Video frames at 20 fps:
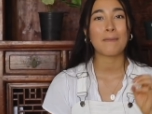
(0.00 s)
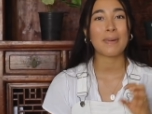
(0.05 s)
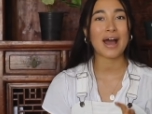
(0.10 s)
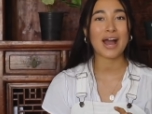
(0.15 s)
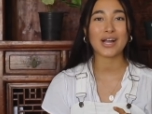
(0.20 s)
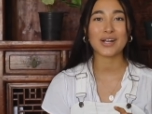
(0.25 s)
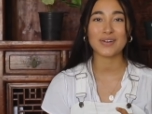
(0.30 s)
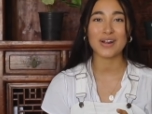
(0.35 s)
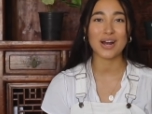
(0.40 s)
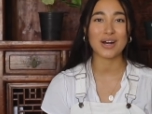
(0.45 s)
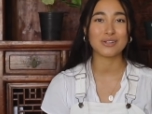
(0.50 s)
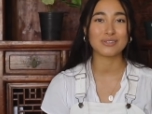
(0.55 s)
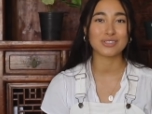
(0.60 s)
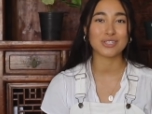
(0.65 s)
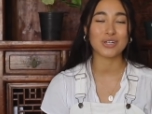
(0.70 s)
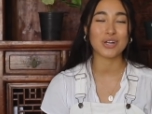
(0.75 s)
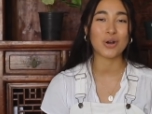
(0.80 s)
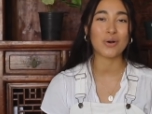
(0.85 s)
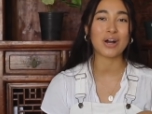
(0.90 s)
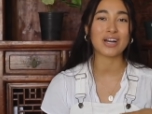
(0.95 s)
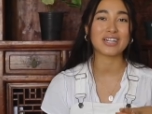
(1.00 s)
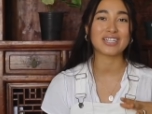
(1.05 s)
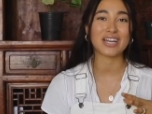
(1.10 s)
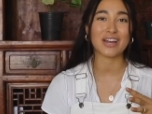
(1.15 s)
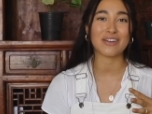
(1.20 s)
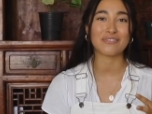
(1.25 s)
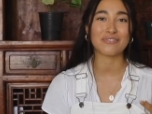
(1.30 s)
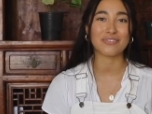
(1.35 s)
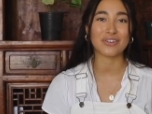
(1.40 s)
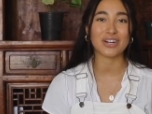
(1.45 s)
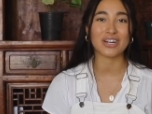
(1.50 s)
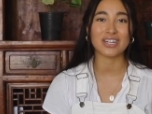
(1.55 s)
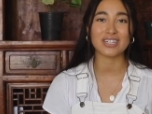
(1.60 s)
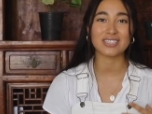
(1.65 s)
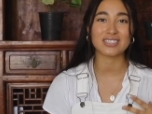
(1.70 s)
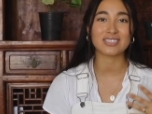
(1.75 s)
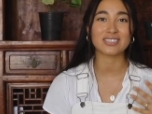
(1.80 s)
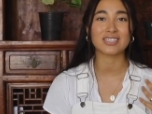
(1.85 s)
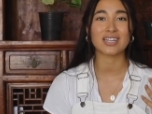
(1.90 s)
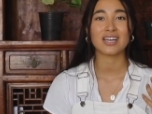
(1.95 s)
backgrounds, you know, a
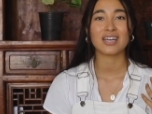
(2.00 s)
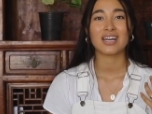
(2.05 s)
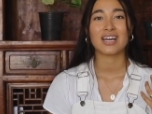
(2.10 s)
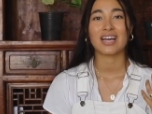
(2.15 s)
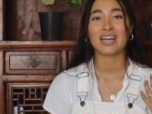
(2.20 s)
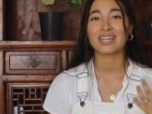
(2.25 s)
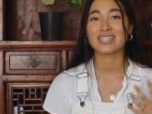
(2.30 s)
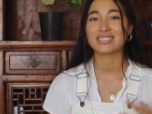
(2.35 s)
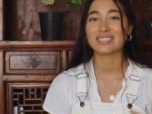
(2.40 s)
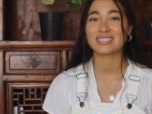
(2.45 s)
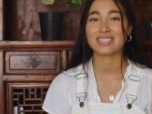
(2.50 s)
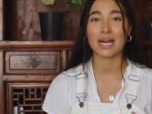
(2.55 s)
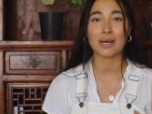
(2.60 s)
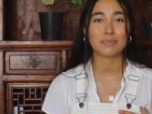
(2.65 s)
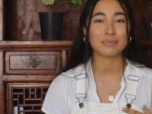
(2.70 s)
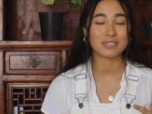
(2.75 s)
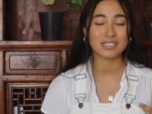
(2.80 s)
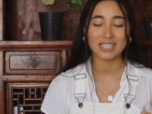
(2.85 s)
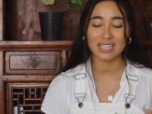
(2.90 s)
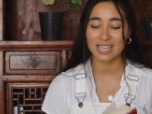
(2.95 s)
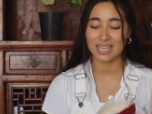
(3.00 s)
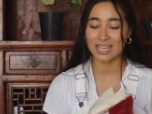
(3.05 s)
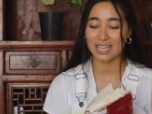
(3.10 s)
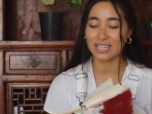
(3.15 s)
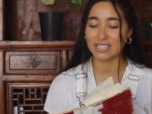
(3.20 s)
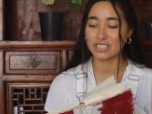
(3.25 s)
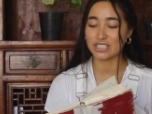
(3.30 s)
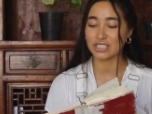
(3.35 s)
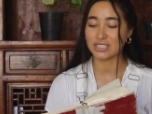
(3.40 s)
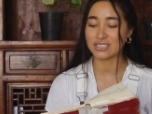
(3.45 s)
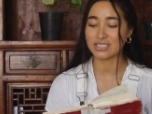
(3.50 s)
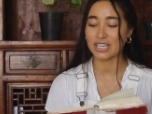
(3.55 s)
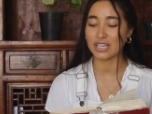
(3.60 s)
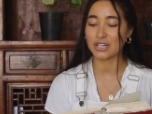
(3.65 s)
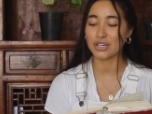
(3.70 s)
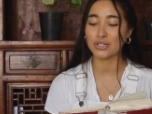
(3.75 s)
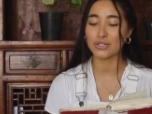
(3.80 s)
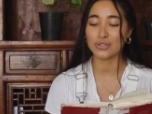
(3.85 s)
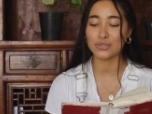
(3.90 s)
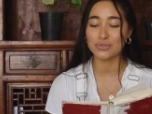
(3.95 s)
diverse, accepting, just
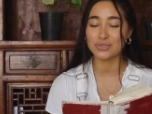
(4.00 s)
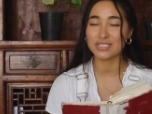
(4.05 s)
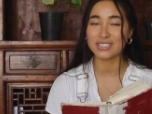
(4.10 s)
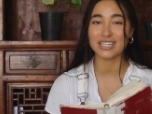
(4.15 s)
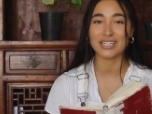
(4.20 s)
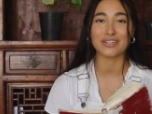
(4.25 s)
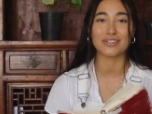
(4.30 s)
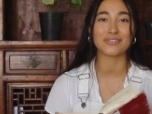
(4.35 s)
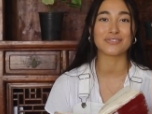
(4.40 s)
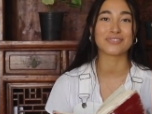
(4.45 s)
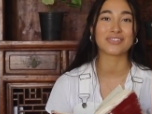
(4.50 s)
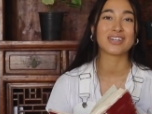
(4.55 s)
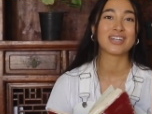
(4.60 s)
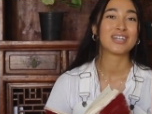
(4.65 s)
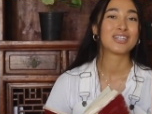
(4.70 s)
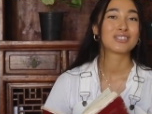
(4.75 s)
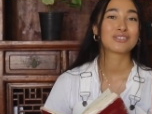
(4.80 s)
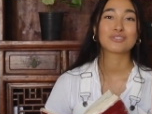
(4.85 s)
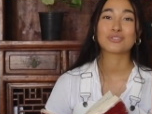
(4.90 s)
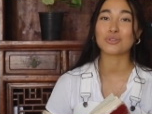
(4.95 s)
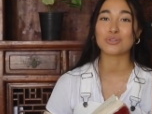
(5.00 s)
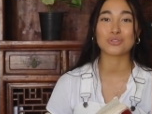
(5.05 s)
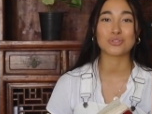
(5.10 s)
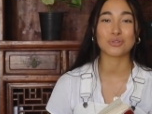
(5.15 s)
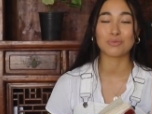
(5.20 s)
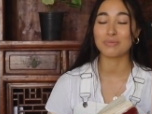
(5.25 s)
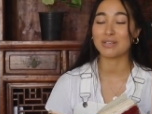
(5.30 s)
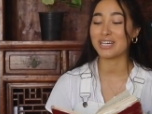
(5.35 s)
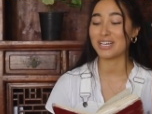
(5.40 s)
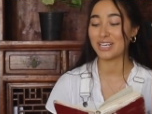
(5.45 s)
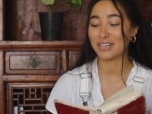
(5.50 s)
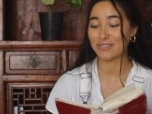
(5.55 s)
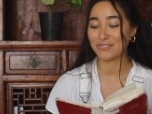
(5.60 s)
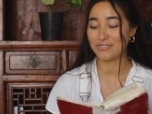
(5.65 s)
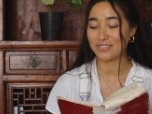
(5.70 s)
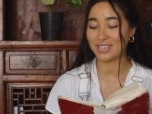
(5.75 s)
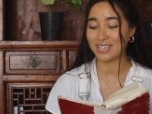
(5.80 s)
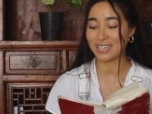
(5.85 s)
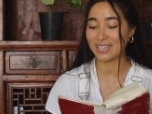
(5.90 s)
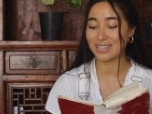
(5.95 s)
inclusive social media
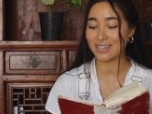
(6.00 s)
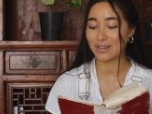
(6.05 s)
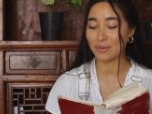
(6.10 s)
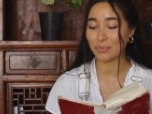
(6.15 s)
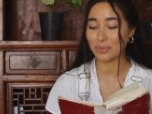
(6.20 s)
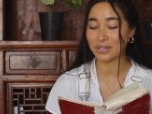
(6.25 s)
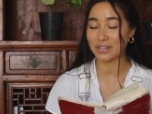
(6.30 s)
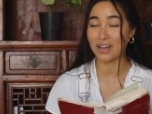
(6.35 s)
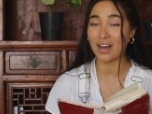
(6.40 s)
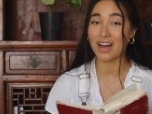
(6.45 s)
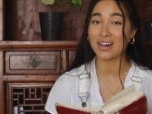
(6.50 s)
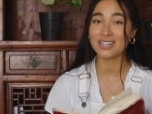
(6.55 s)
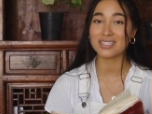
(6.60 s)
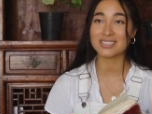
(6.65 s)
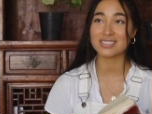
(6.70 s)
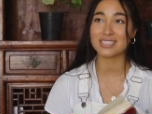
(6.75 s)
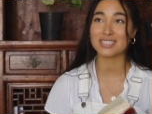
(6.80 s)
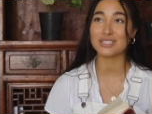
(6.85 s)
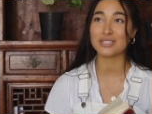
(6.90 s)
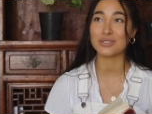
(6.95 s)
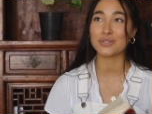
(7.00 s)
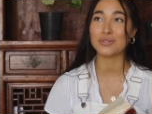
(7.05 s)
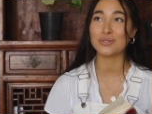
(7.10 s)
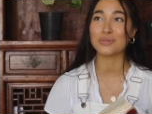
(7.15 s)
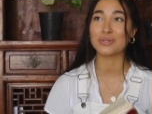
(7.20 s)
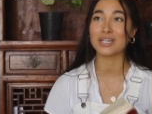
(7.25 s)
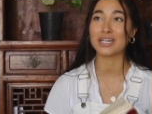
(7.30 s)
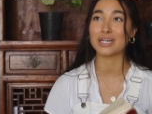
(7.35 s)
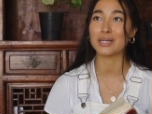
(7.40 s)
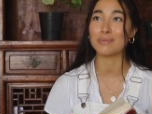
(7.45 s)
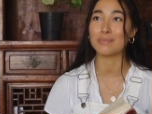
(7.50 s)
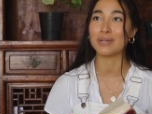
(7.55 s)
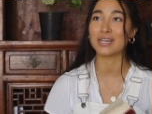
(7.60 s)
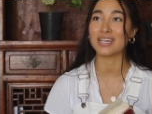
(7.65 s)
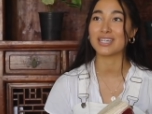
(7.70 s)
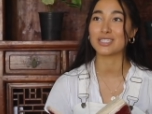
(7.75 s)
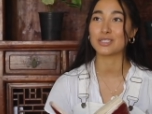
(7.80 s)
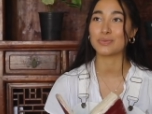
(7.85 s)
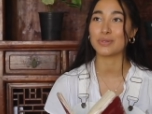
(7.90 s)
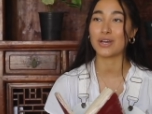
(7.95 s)
feed will honestly do you good,
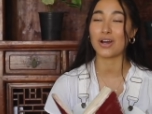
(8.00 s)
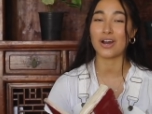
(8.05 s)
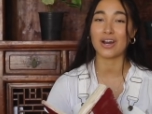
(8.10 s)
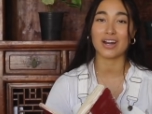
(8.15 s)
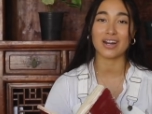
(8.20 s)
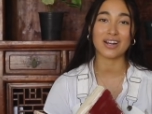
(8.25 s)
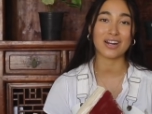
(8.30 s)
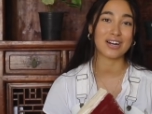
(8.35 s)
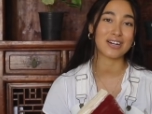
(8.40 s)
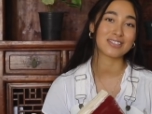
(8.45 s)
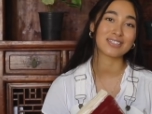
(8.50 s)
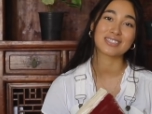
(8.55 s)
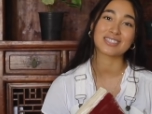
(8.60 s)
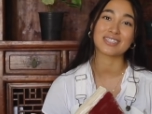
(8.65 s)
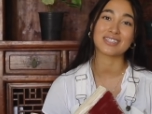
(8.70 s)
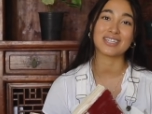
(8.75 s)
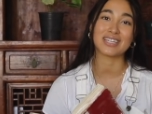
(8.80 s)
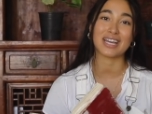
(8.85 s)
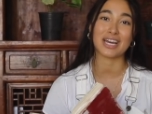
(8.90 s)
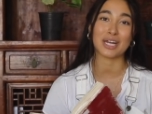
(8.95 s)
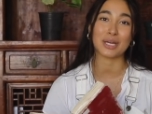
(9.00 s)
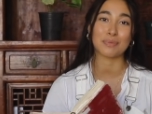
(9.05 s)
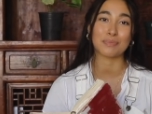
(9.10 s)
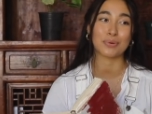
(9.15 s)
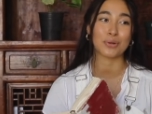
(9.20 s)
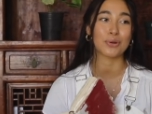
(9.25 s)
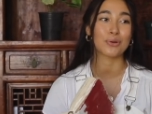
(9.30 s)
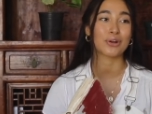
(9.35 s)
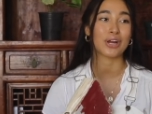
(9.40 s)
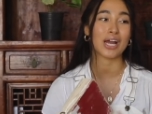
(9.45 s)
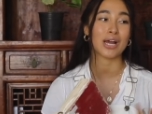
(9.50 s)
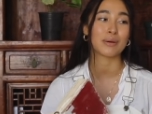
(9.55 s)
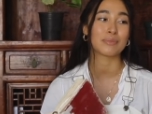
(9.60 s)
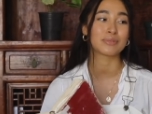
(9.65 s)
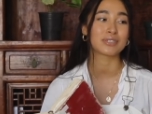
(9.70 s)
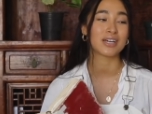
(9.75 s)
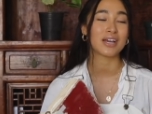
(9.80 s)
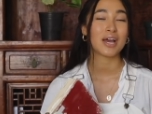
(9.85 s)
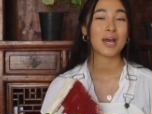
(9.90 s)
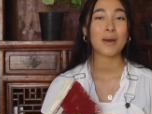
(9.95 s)
because we are constantly getting
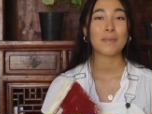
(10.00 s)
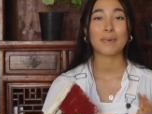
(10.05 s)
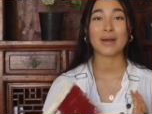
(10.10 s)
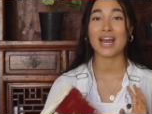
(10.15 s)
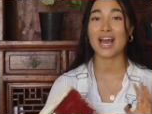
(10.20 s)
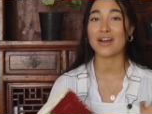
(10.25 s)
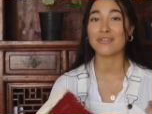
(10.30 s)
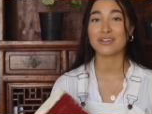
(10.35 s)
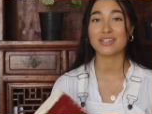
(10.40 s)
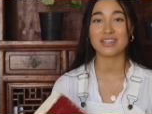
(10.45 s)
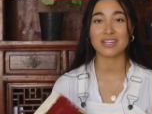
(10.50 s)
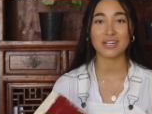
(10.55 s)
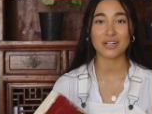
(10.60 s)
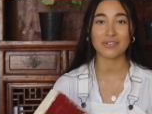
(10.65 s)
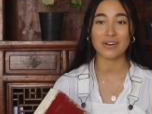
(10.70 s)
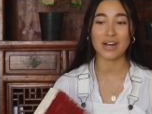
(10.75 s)
programmed by everything